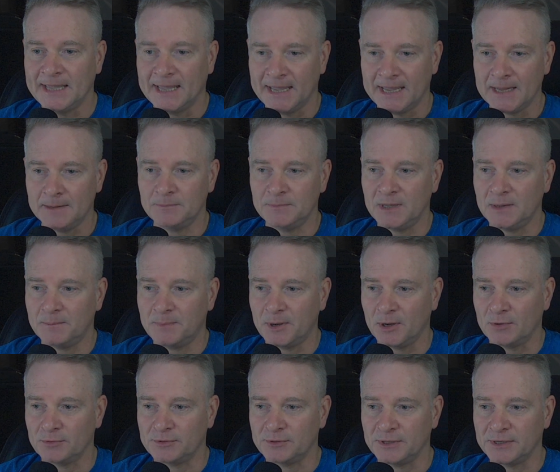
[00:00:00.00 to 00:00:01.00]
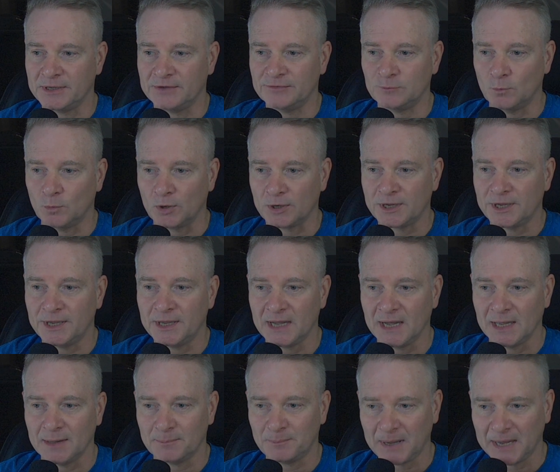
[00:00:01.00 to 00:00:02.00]
AMD apparently is working
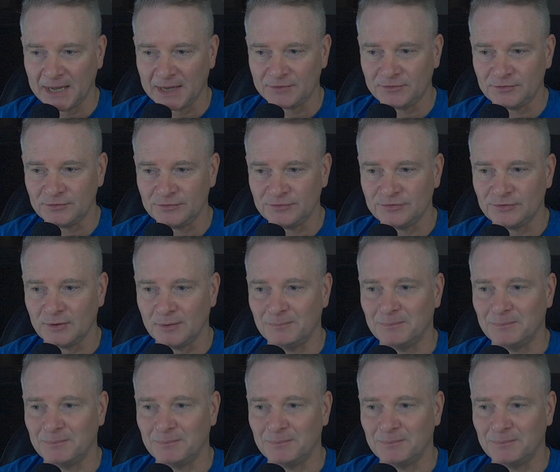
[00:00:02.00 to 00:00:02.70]
on patches,